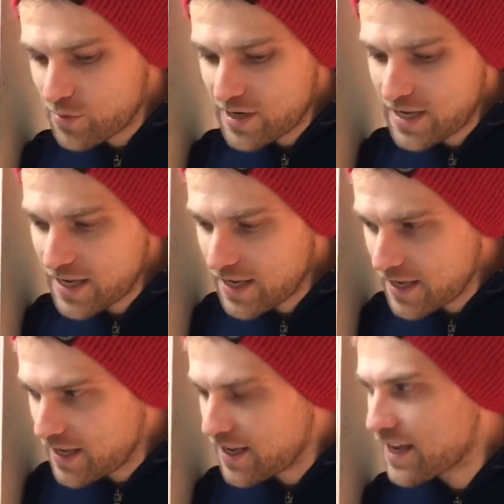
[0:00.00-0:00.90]

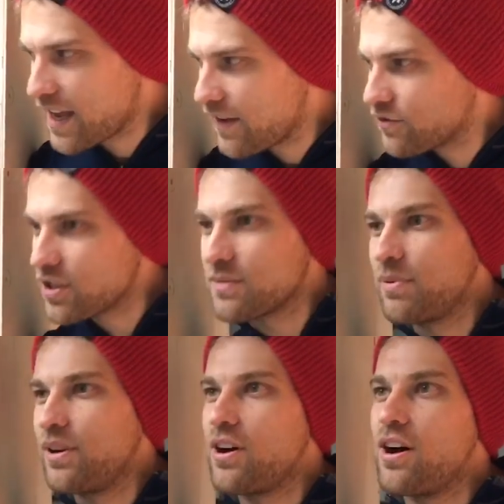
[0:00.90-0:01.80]
We have just put